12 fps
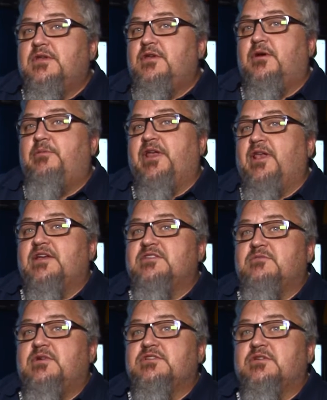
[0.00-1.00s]
nobody likes
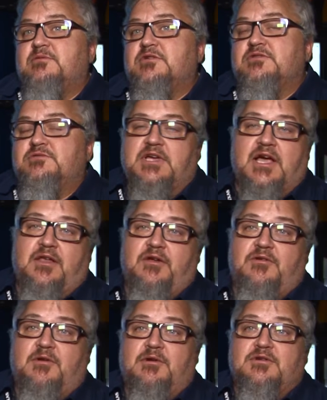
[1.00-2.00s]
to watch commercials. I
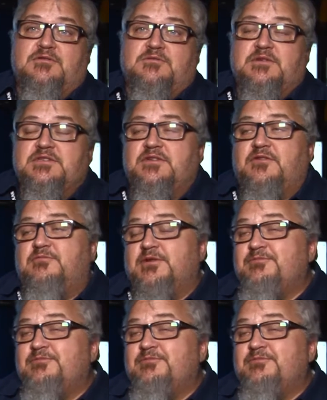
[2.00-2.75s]
love commercials myself,